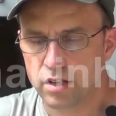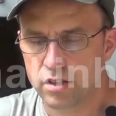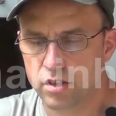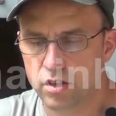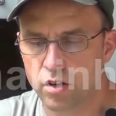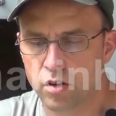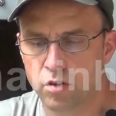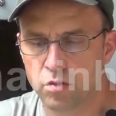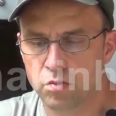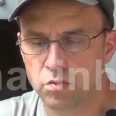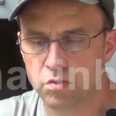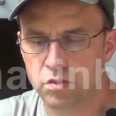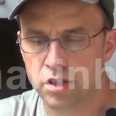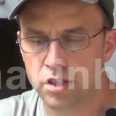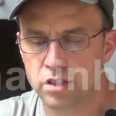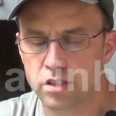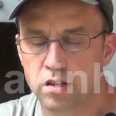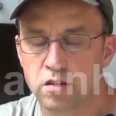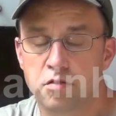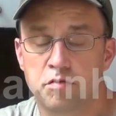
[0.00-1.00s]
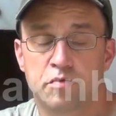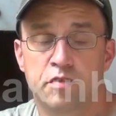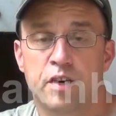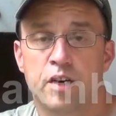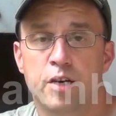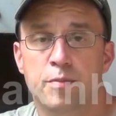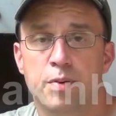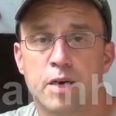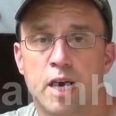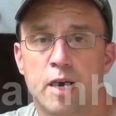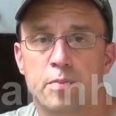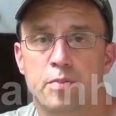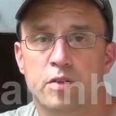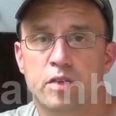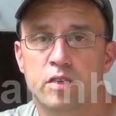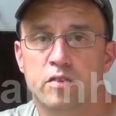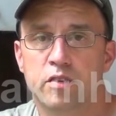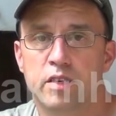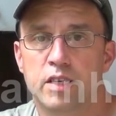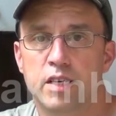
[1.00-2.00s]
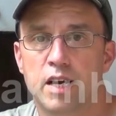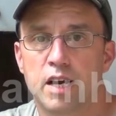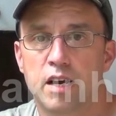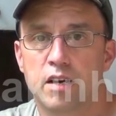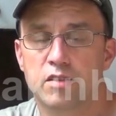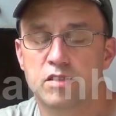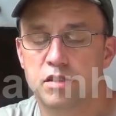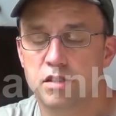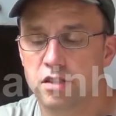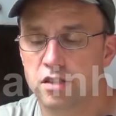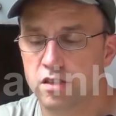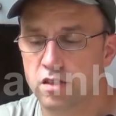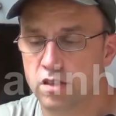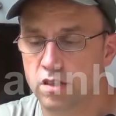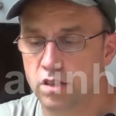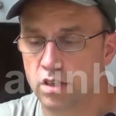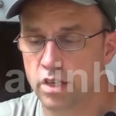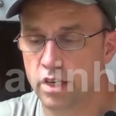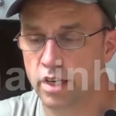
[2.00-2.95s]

So these are very popular greenhouses,